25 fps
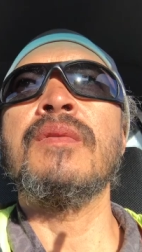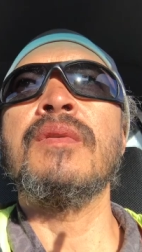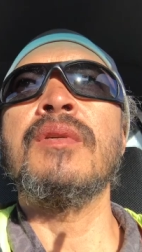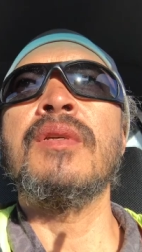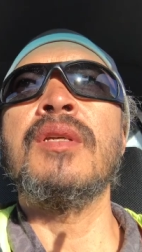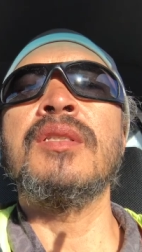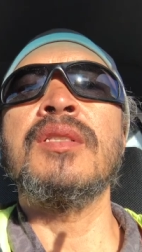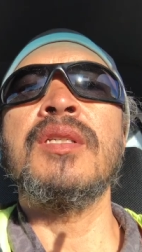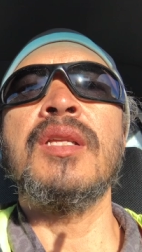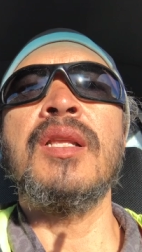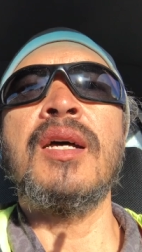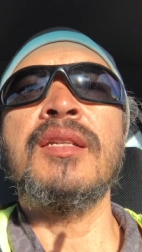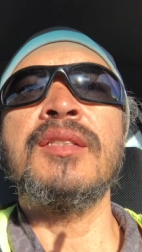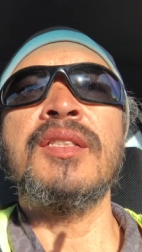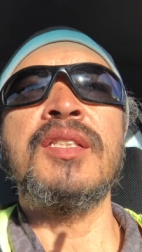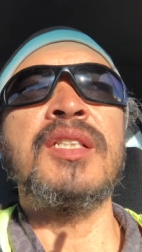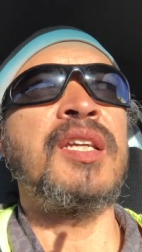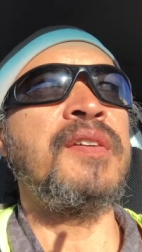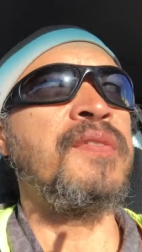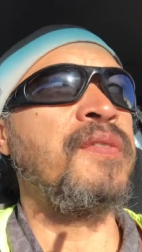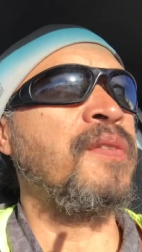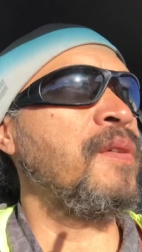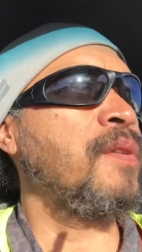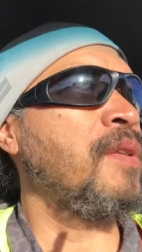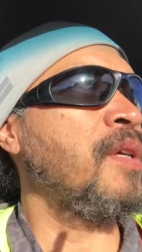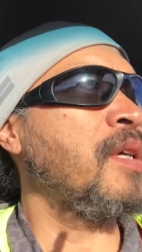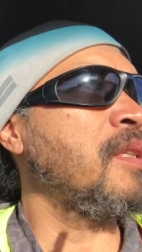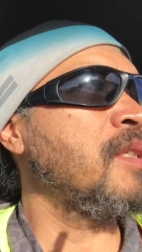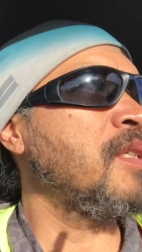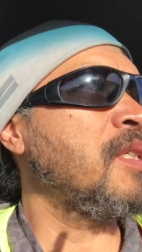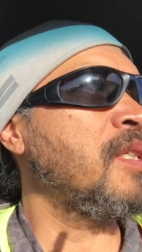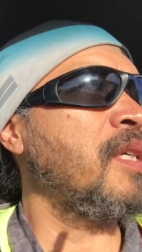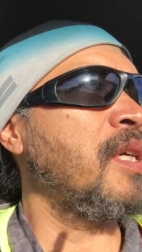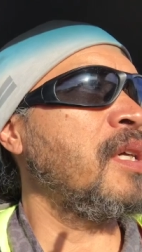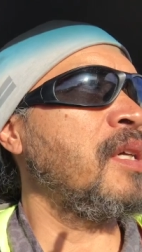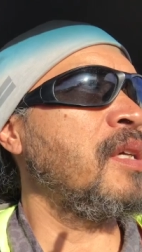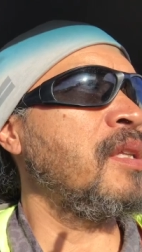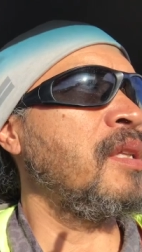It's a lot safer than,
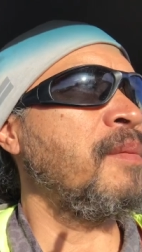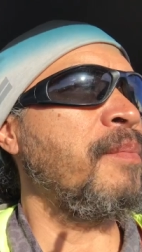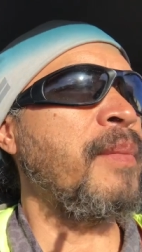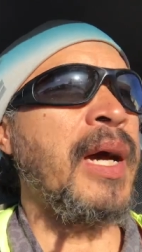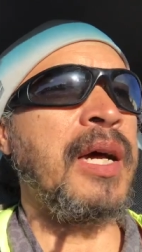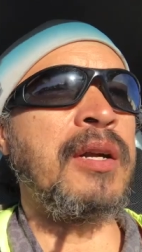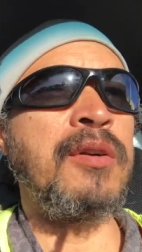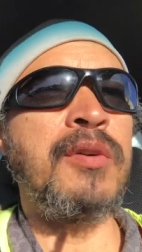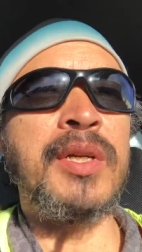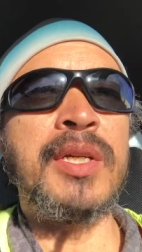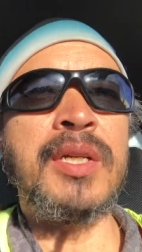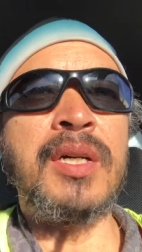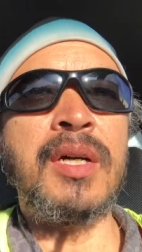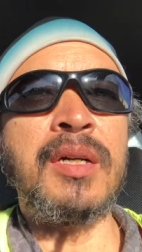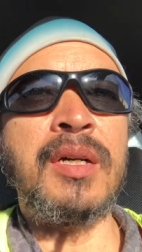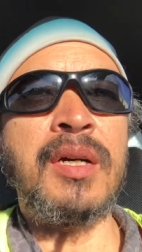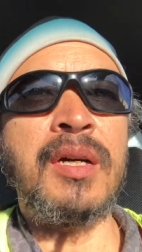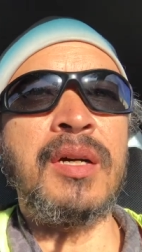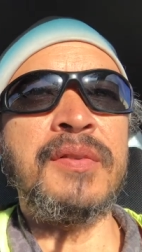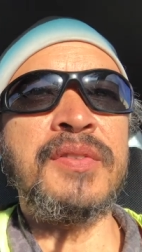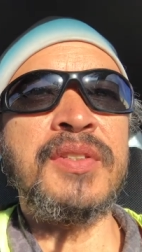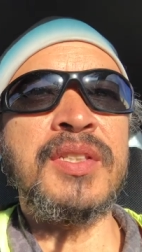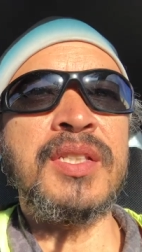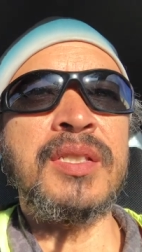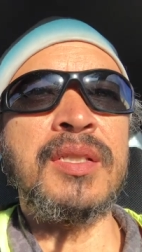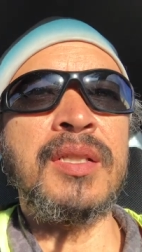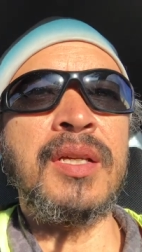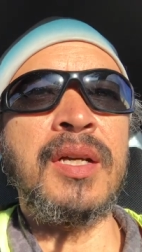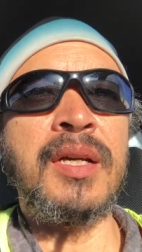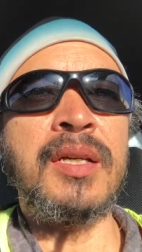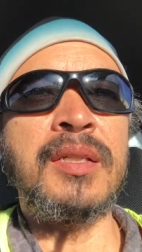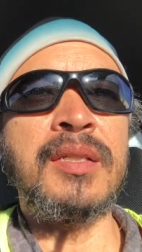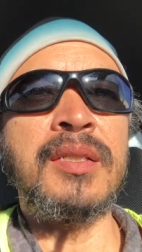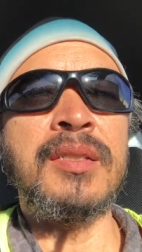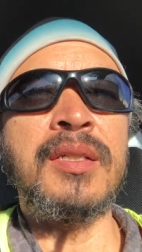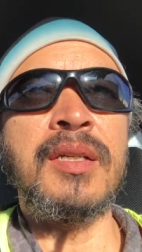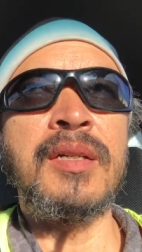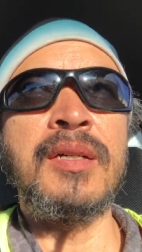say, the battery cutoffs
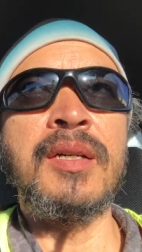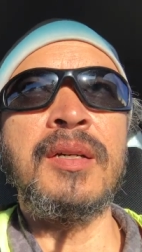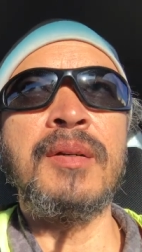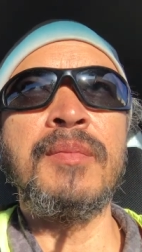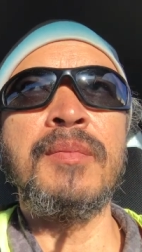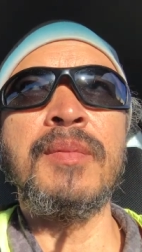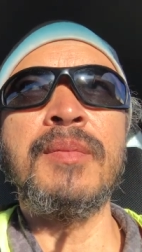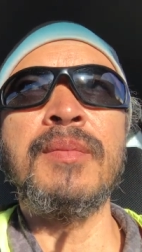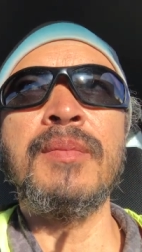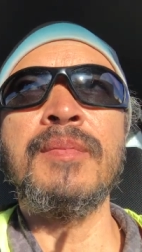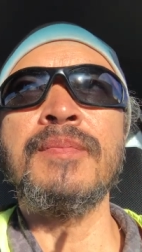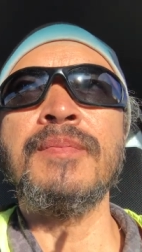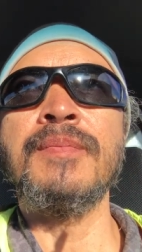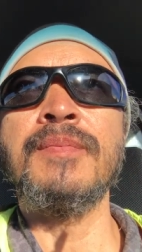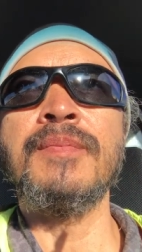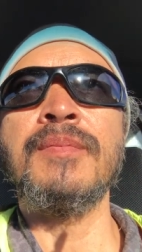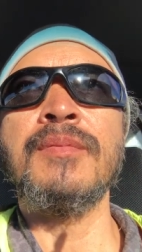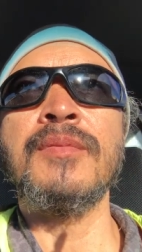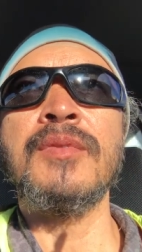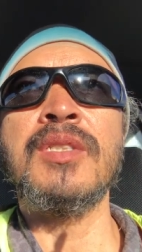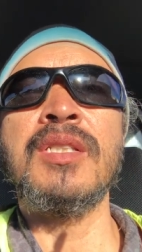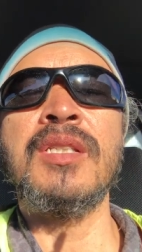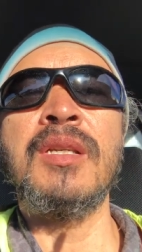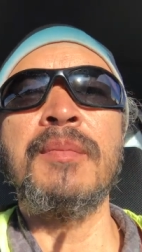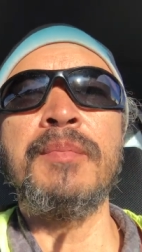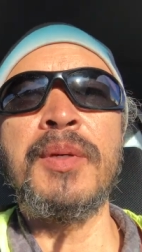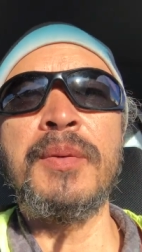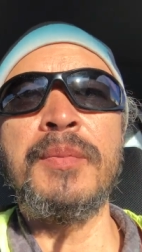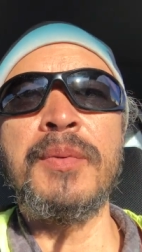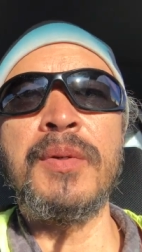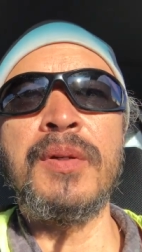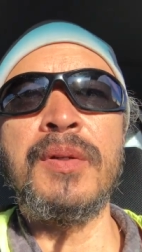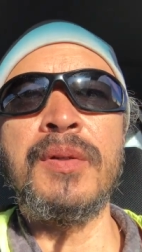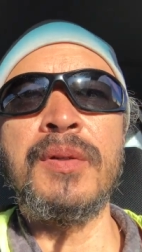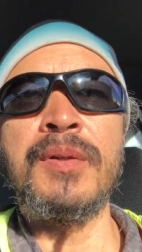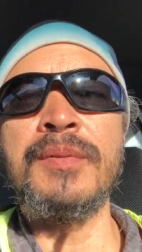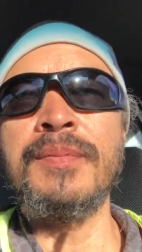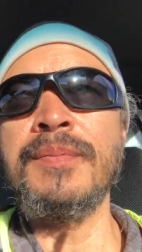that some
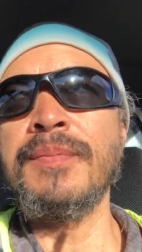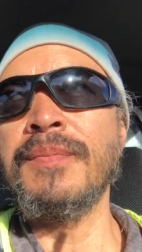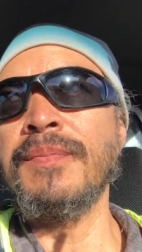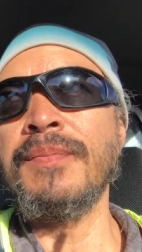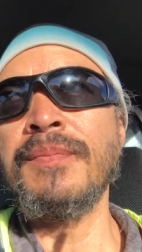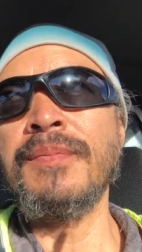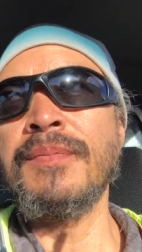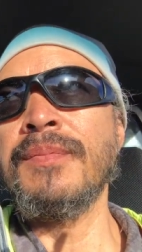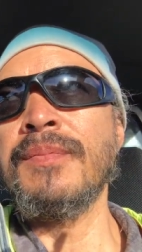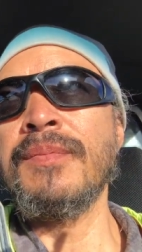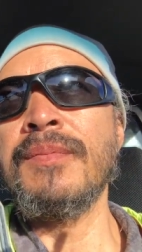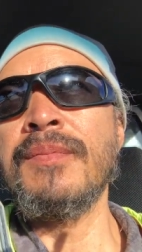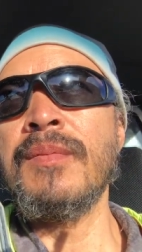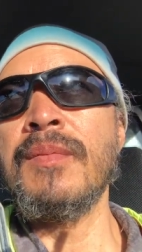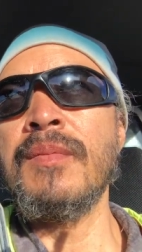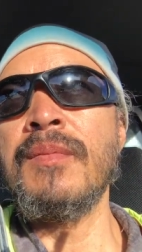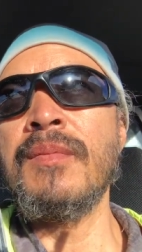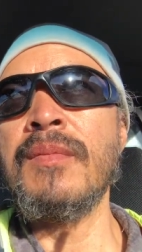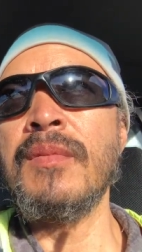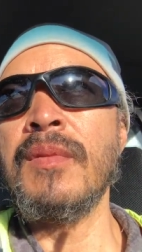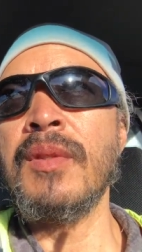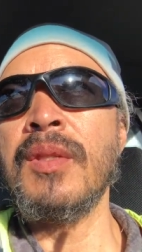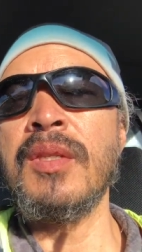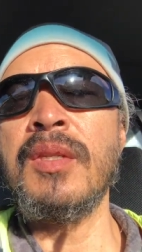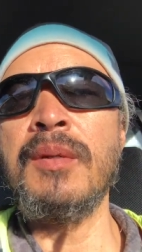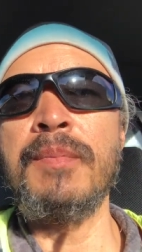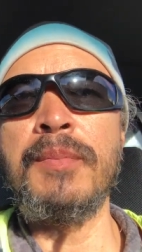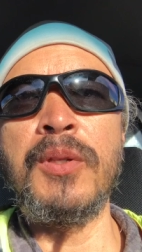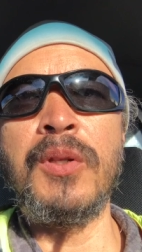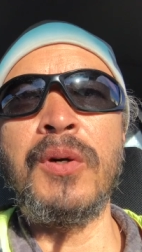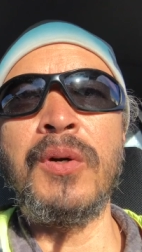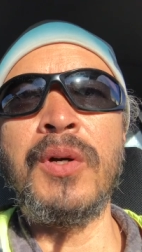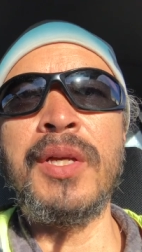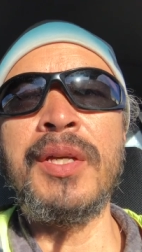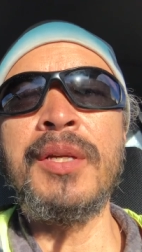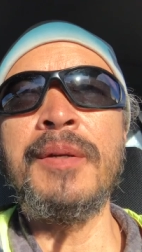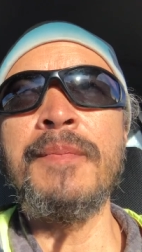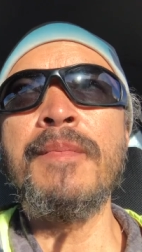people
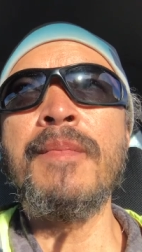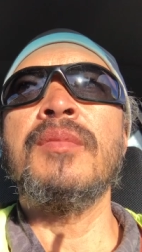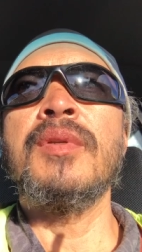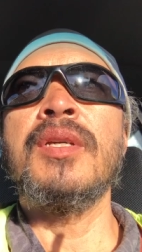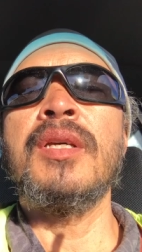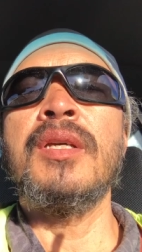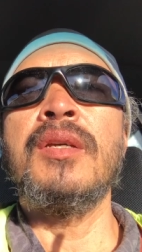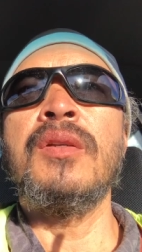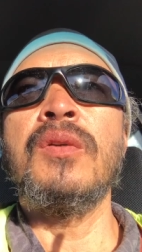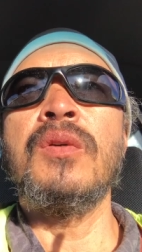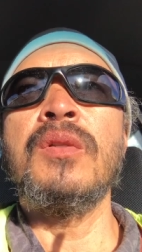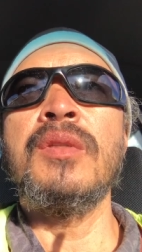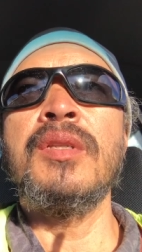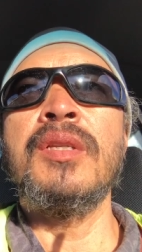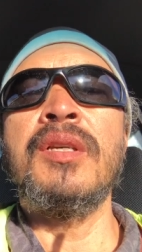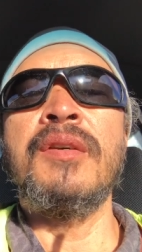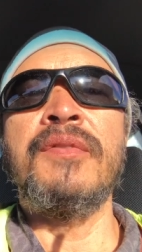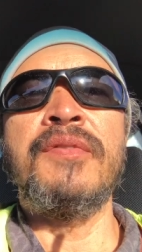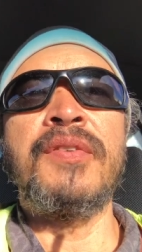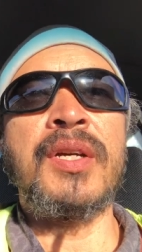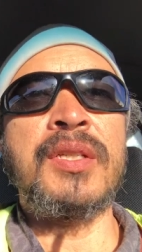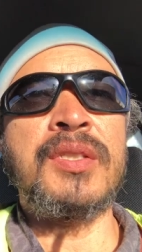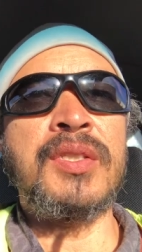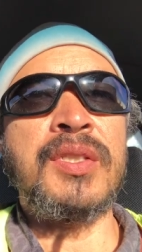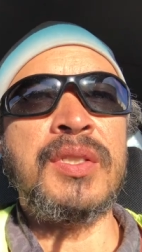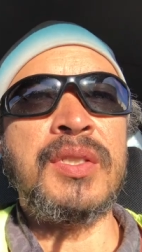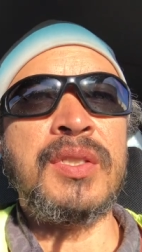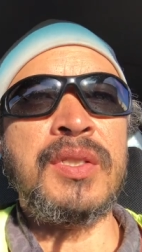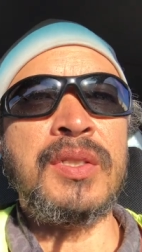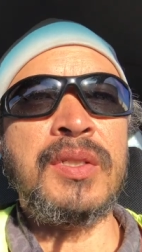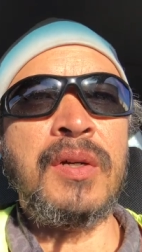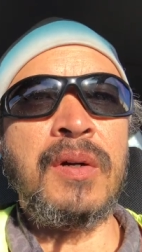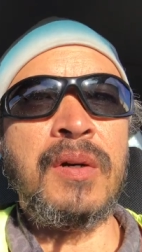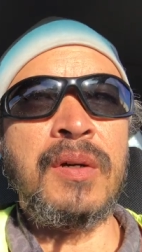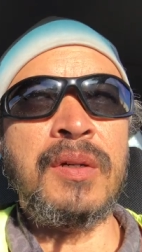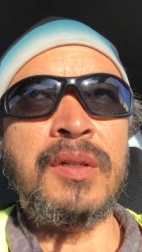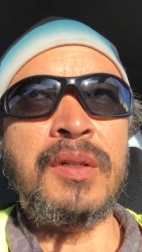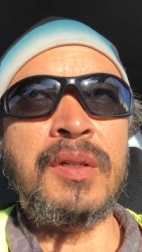deploy. It only affects a
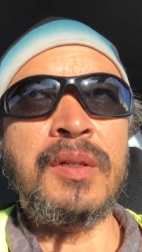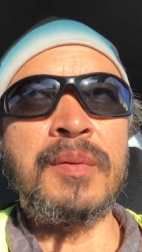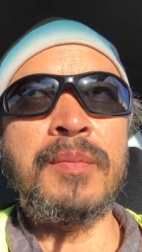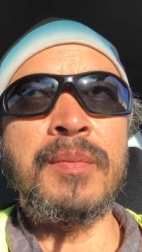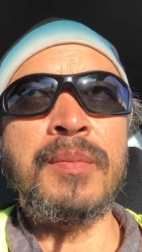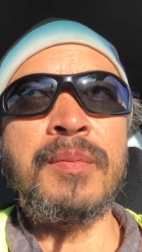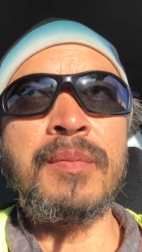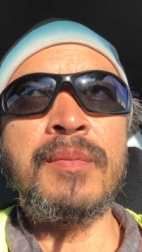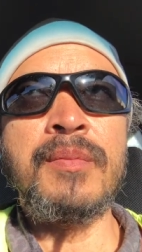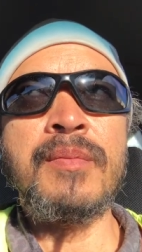startup.